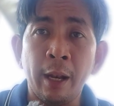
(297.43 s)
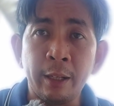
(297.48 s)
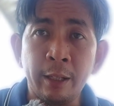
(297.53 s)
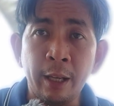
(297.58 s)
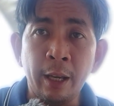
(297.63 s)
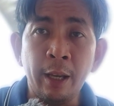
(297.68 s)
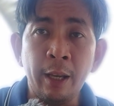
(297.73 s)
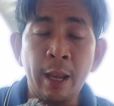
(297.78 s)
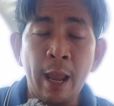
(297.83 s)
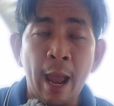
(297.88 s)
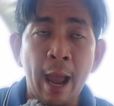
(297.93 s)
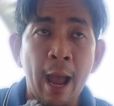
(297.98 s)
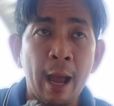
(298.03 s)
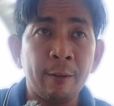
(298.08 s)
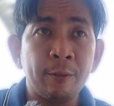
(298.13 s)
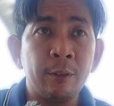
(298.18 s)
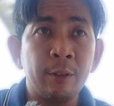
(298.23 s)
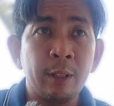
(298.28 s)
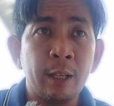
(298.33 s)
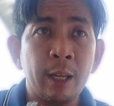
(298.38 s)
A day
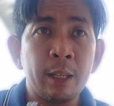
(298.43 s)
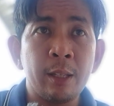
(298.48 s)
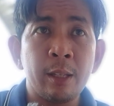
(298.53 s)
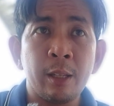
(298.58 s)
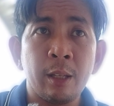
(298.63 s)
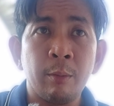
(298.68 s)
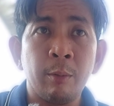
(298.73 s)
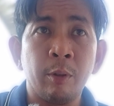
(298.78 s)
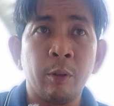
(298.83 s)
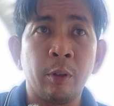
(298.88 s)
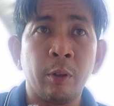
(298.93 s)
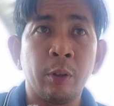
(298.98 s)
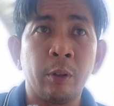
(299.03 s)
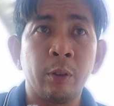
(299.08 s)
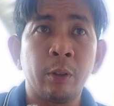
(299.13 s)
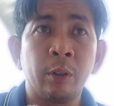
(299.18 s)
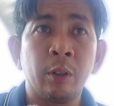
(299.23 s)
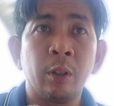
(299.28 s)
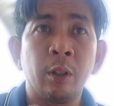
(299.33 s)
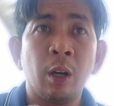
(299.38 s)
after that
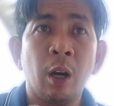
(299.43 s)
seminar,